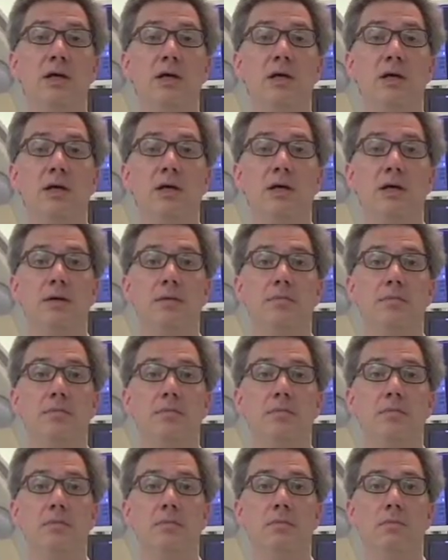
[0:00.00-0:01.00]
uh,
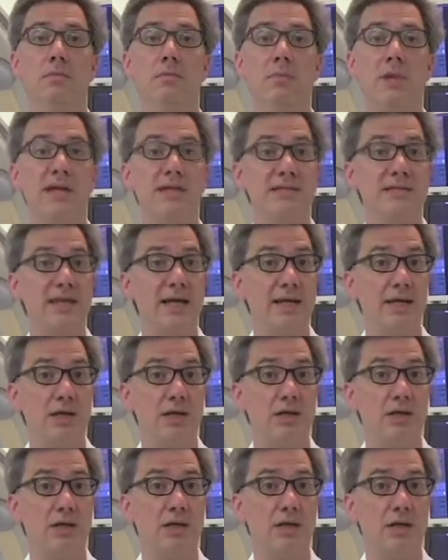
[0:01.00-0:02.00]
metastatic
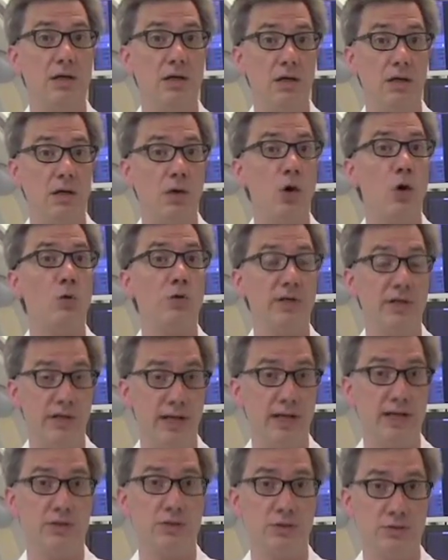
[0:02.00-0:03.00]
uh, colon
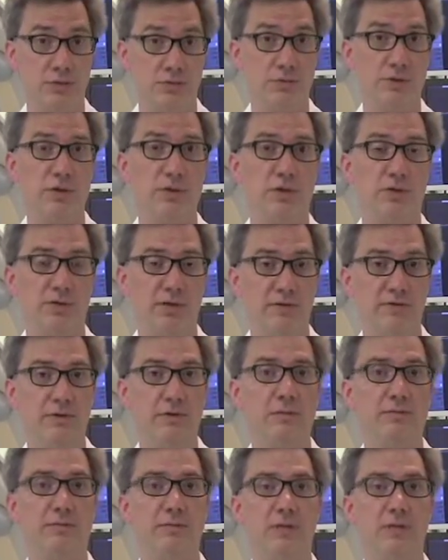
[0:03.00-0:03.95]
cancer to the liver.